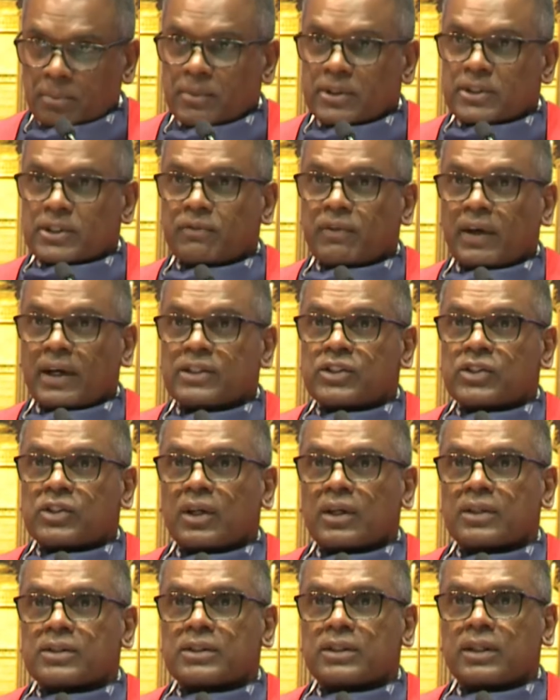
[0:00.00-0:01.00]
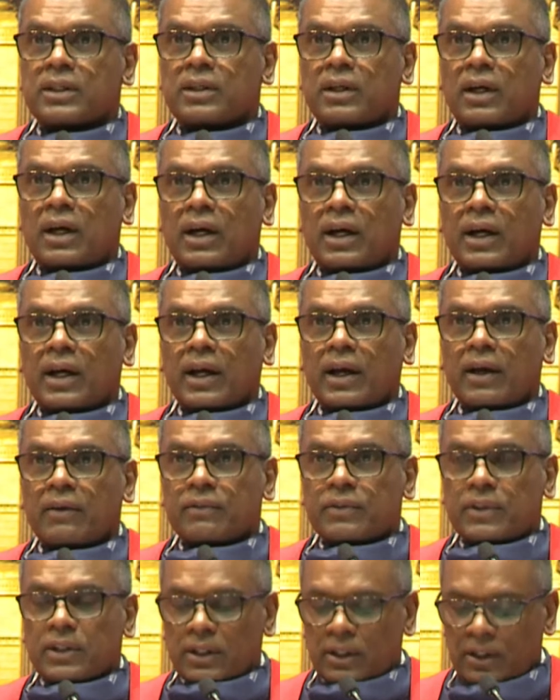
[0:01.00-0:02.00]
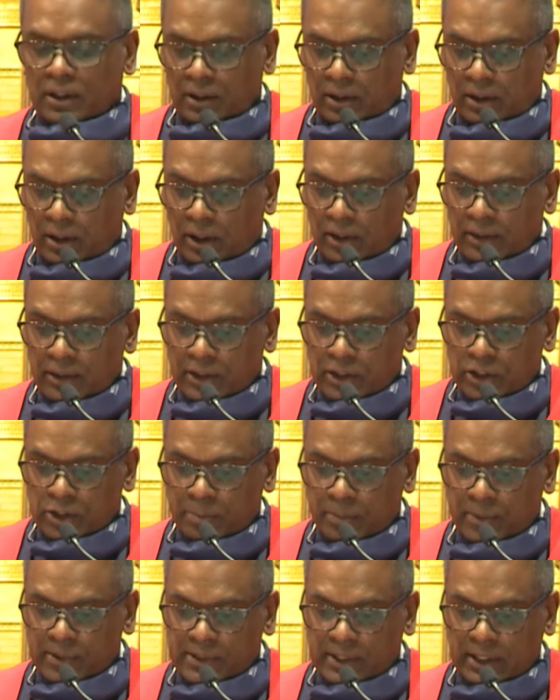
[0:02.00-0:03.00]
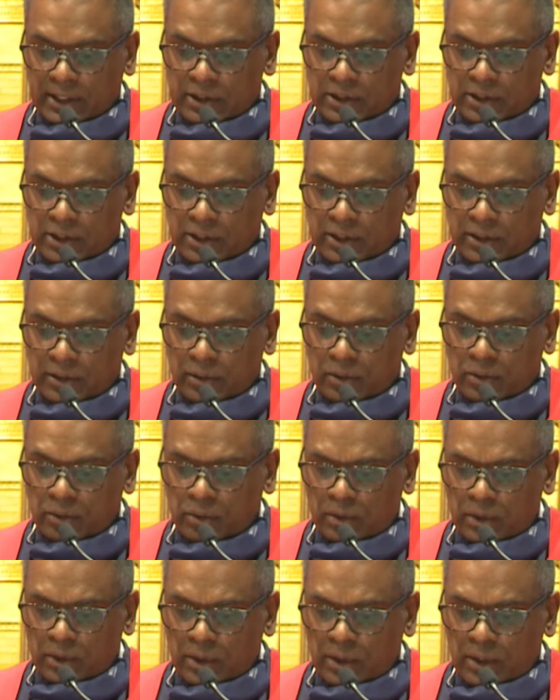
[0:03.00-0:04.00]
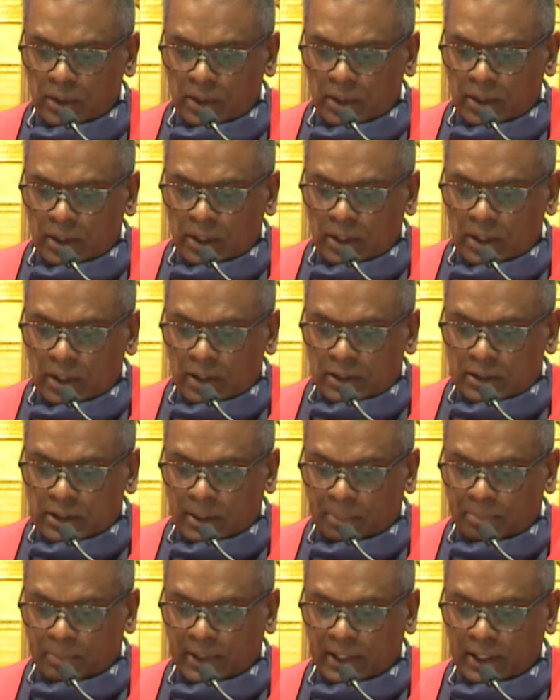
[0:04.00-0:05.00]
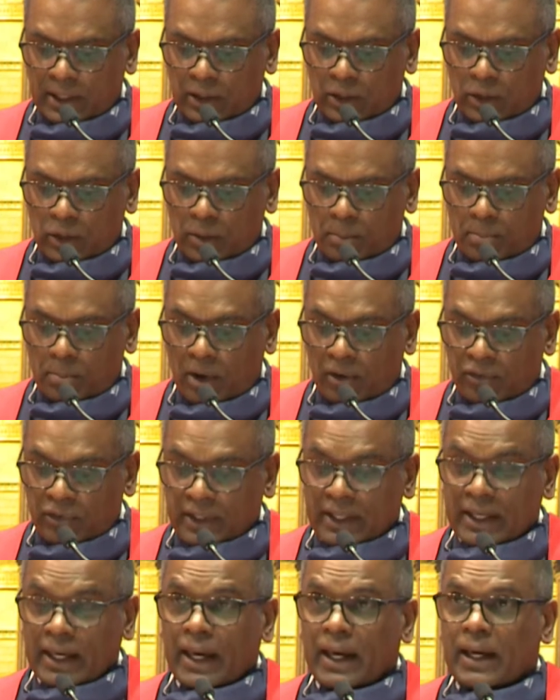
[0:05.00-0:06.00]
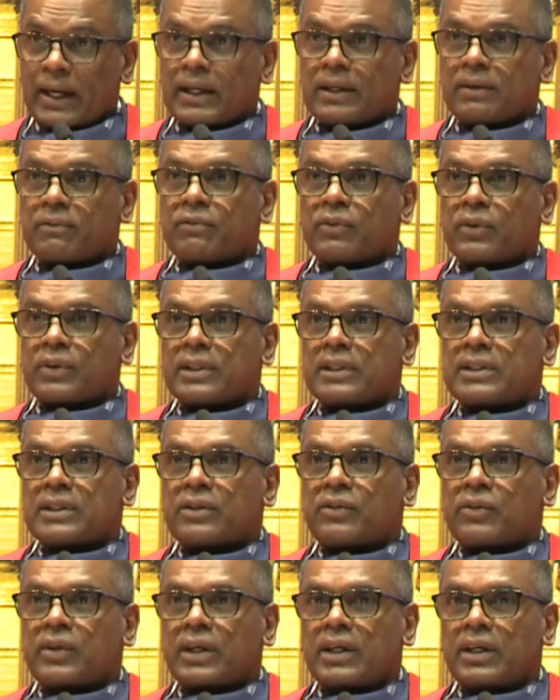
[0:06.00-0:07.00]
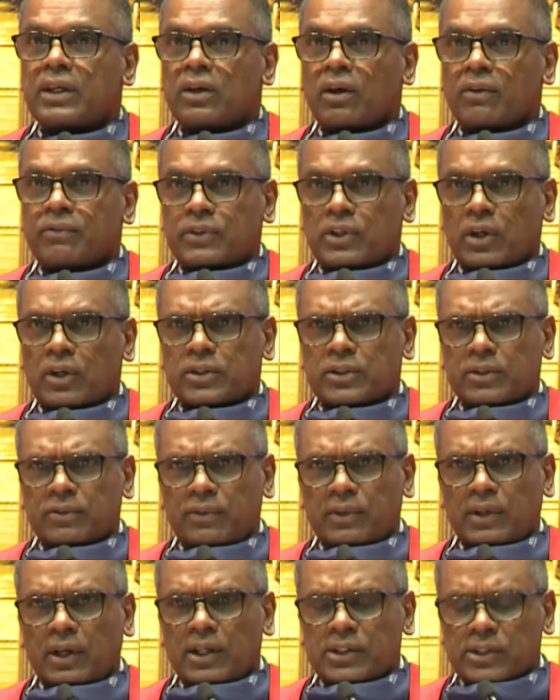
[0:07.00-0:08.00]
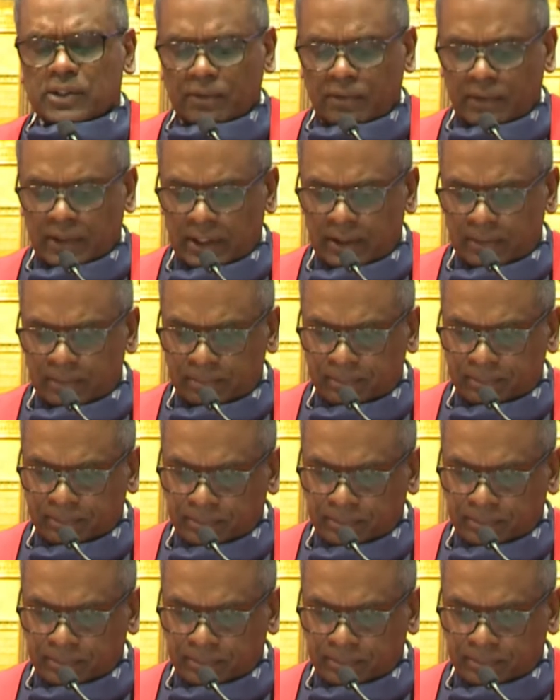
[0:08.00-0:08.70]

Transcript: Mr. Vice-Chancellor, I have the honor to present to you Tapelo Mofokeng for the degree of Doctor of Philosophy.